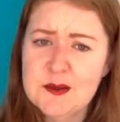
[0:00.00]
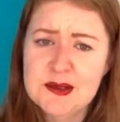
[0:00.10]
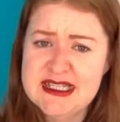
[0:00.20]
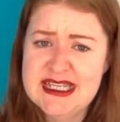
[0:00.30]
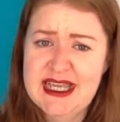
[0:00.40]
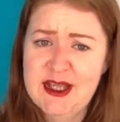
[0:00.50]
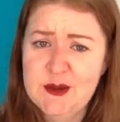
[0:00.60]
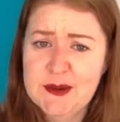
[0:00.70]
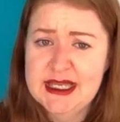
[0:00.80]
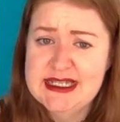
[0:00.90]
Pretty,
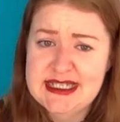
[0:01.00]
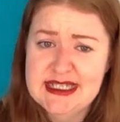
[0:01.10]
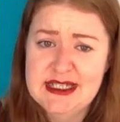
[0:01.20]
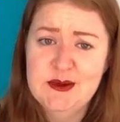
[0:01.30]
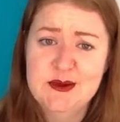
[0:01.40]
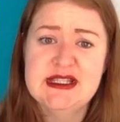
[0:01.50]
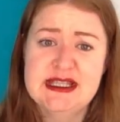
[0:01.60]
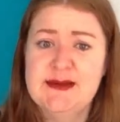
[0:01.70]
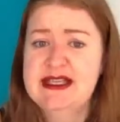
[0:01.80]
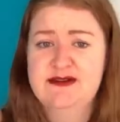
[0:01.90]
who was
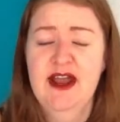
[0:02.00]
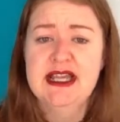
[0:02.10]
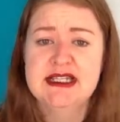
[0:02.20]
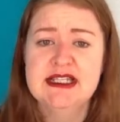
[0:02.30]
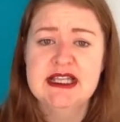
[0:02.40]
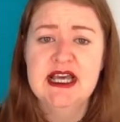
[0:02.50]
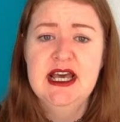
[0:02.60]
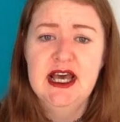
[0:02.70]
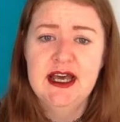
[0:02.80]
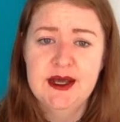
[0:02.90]
his best friend,
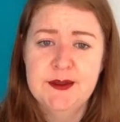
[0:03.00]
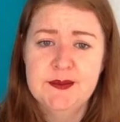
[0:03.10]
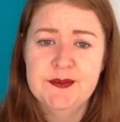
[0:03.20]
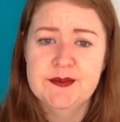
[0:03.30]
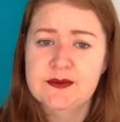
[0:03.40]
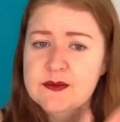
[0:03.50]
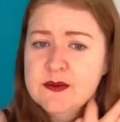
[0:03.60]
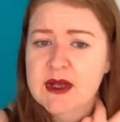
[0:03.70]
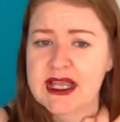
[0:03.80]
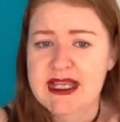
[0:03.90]

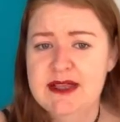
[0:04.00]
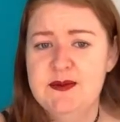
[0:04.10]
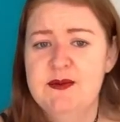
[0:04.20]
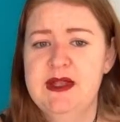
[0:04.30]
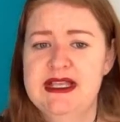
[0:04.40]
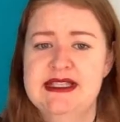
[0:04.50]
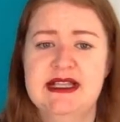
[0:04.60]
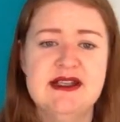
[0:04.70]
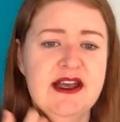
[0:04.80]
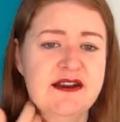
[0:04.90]
he like
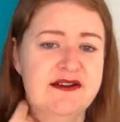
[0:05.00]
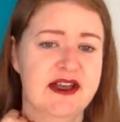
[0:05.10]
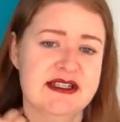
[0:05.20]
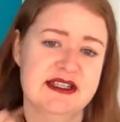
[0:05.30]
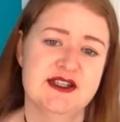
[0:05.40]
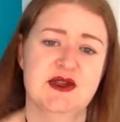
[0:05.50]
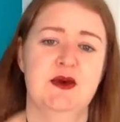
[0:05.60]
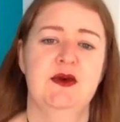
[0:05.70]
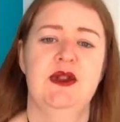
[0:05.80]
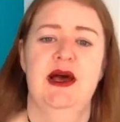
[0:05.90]
said to her first at
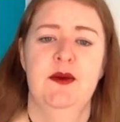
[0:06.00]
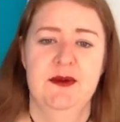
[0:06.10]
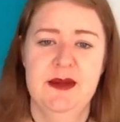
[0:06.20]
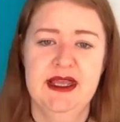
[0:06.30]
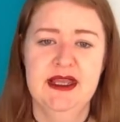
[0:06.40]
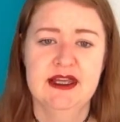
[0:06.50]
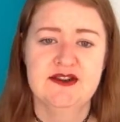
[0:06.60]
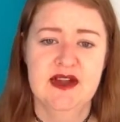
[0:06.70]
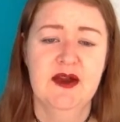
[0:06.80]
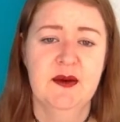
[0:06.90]
school, I want to be a
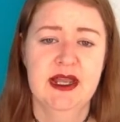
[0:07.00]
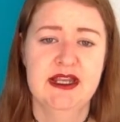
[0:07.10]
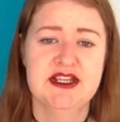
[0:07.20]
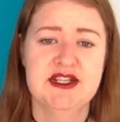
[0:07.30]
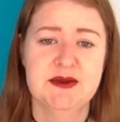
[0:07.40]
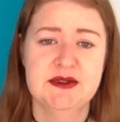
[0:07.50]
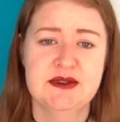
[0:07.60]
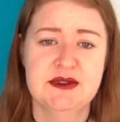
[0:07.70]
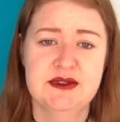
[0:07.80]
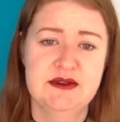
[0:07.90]
drag queen, and
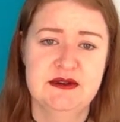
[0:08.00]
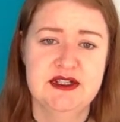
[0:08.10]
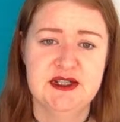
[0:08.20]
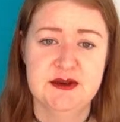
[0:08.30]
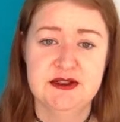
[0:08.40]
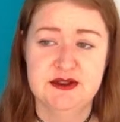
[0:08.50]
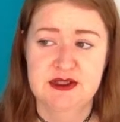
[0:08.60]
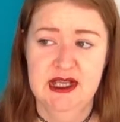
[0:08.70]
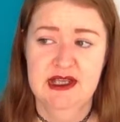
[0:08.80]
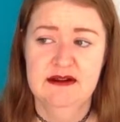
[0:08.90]
she was
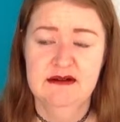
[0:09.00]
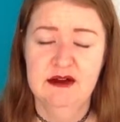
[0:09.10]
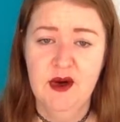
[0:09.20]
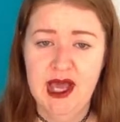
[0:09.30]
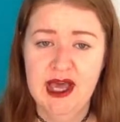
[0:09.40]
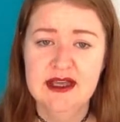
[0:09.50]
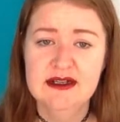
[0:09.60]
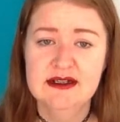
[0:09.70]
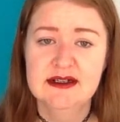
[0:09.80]
just like, okay.